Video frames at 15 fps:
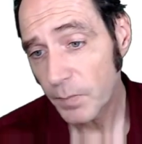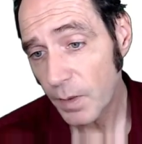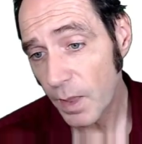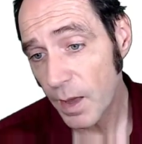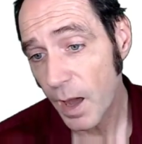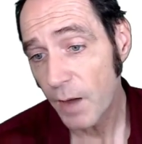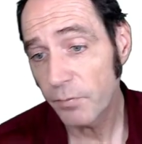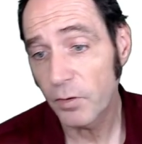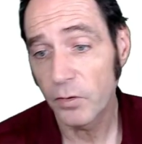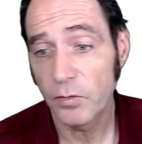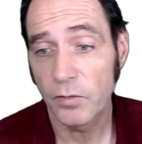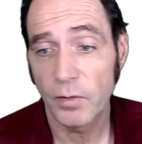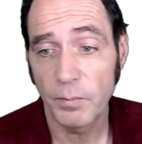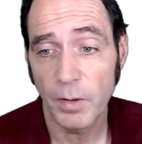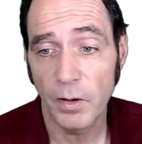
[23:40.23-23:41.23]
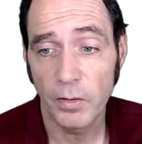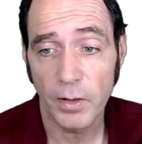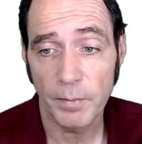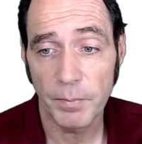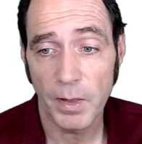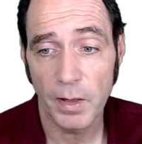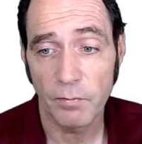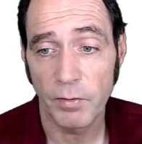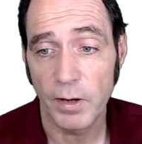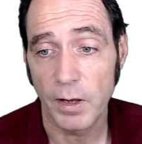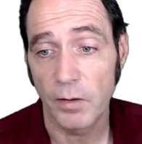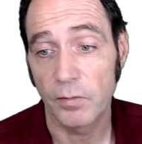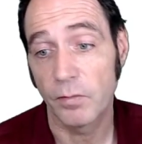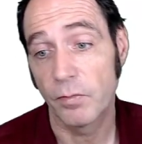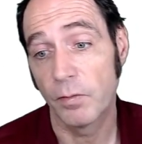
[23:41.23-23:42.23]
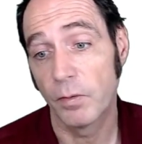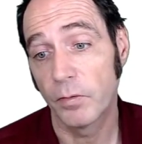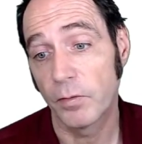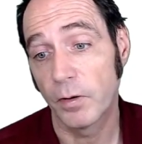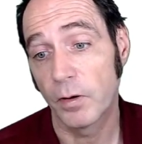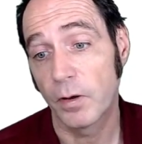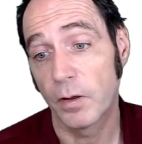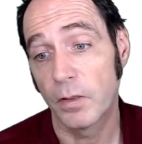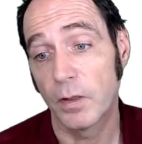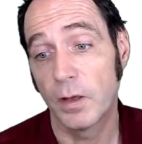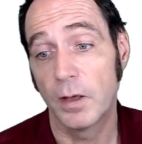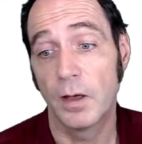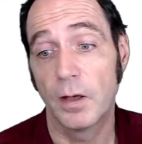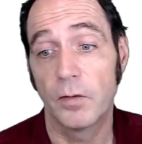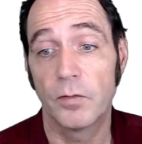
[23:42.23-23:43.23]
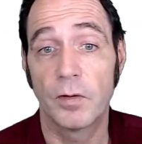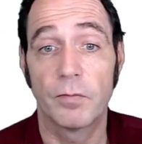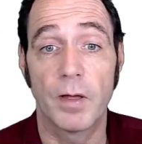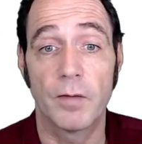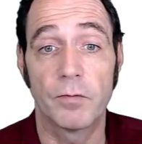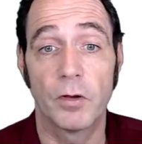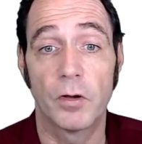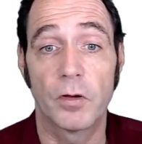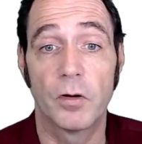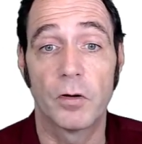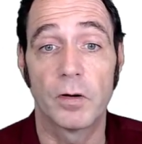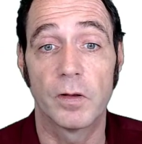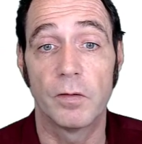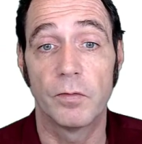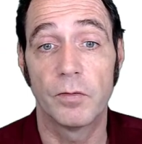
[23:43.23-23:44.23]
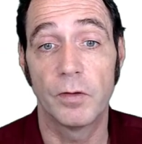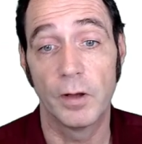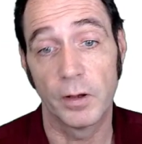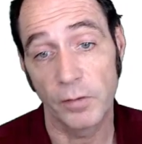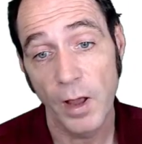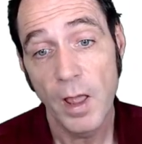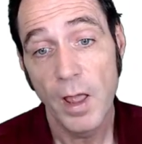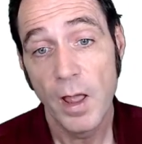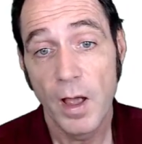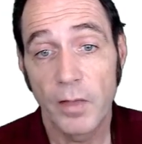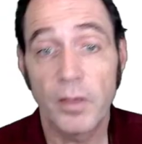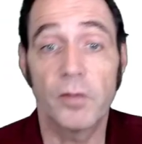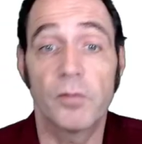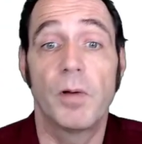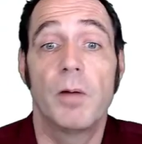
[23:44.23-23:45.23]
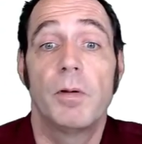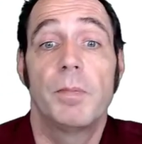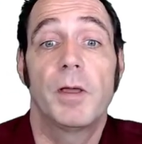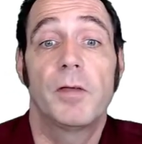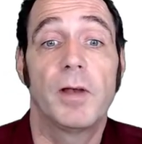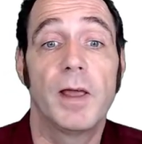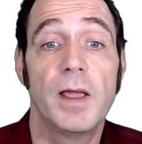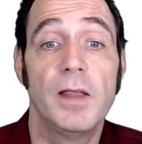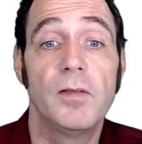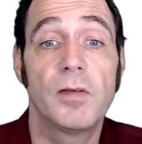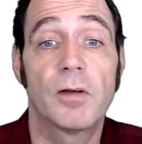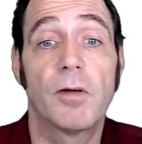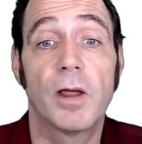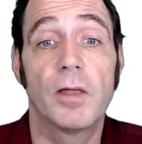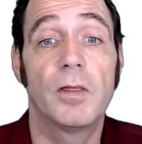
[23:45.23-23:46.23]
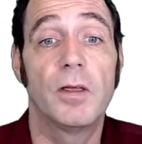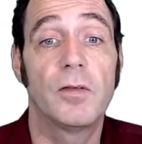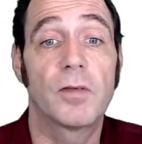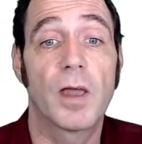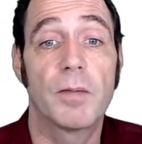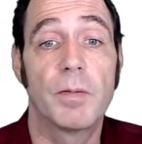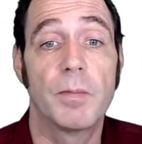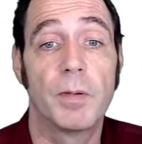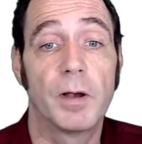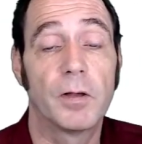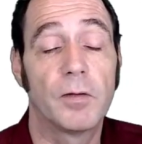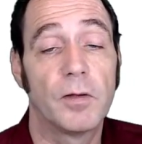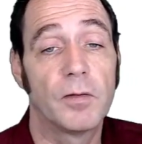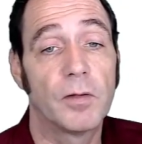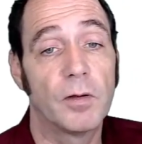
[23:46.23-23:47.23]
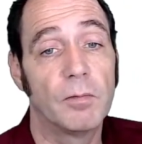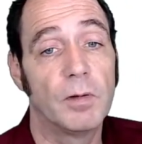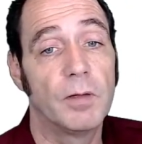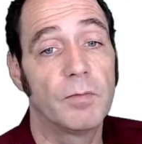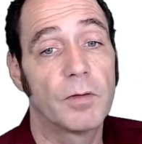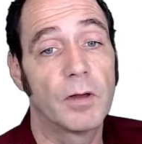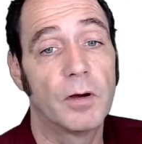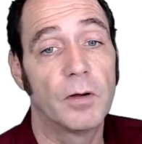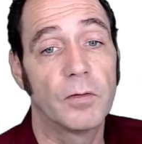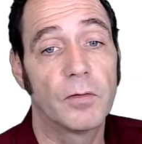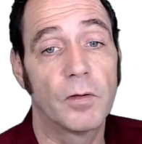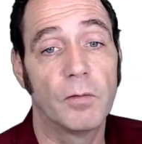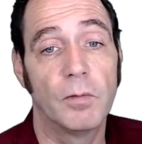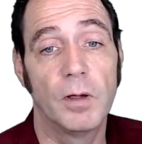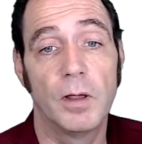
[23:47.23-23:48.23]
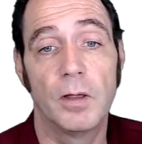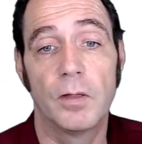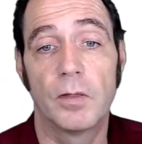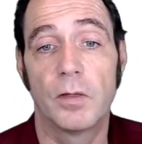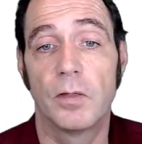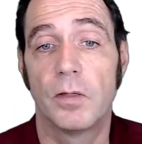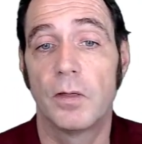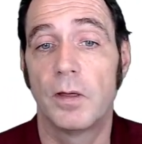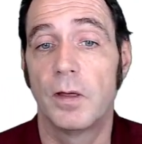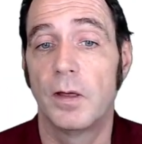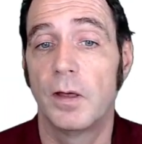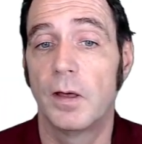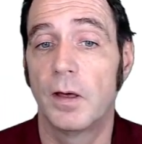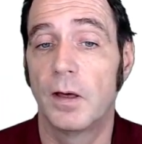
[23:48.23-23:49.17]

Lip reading: I have done some other videos if you want to look at the stuff that I've done on cognitive search. That's where we basically integrate these capabilities that we've got with the